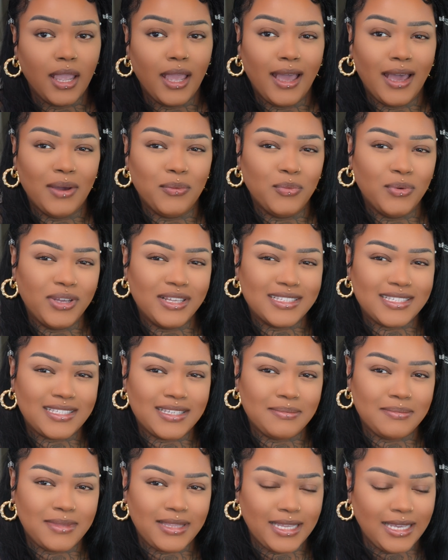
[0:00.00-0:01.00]
I want
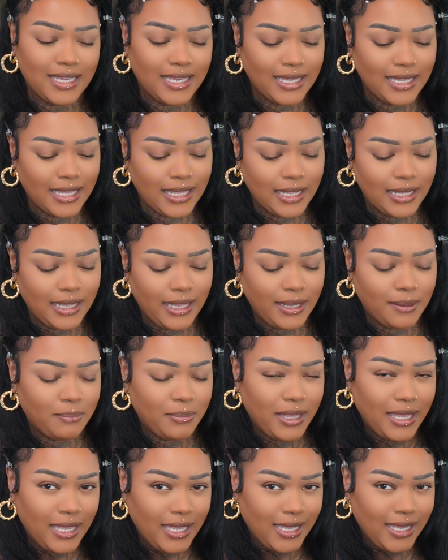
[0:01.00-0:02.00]
something like
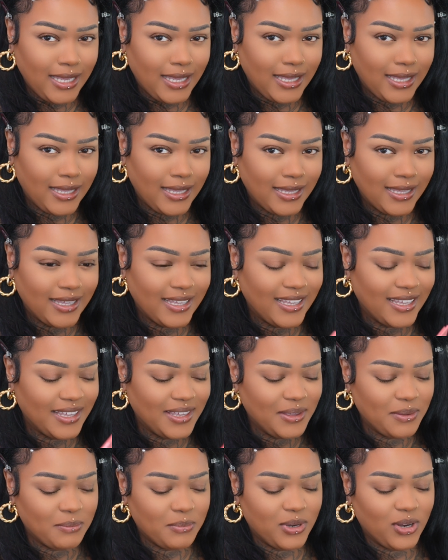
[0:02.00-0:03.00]
pink,
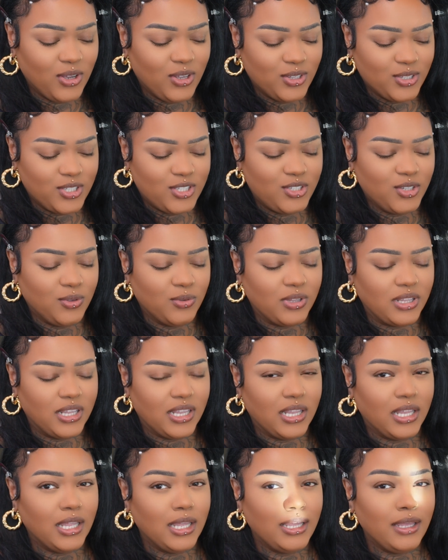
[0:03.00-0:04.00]
but I also
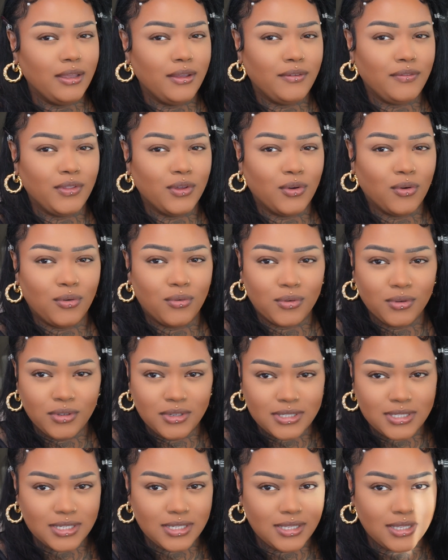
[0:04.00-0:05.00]
love the
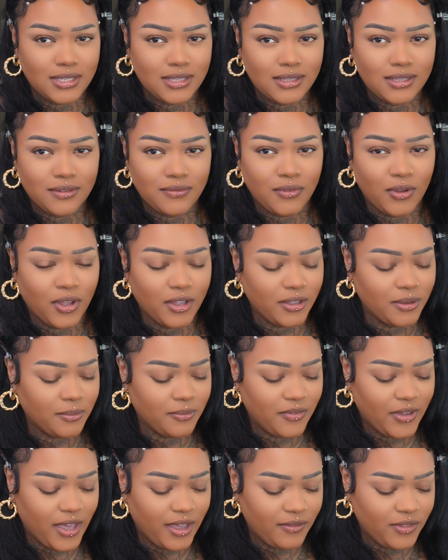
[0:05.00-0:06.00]
corals in the Volume
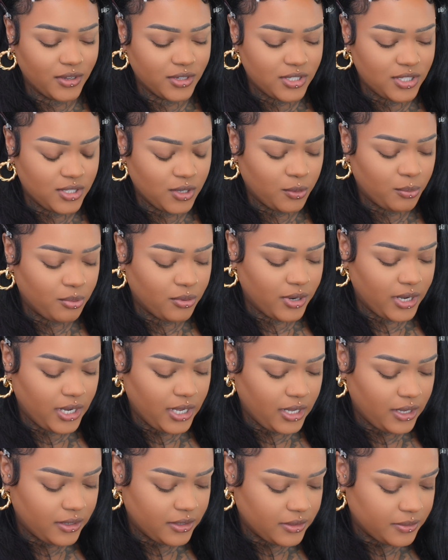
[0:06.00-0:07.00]
5. They're so
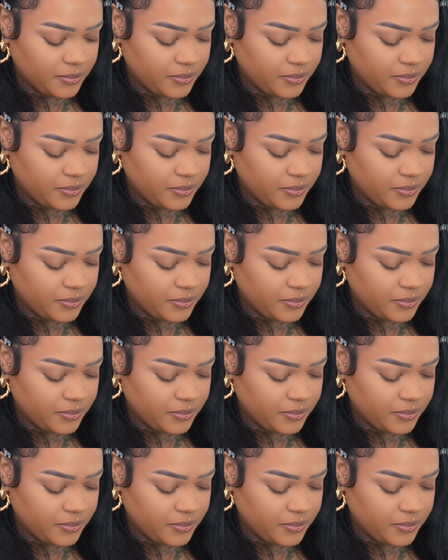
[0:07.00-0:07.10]
pretty.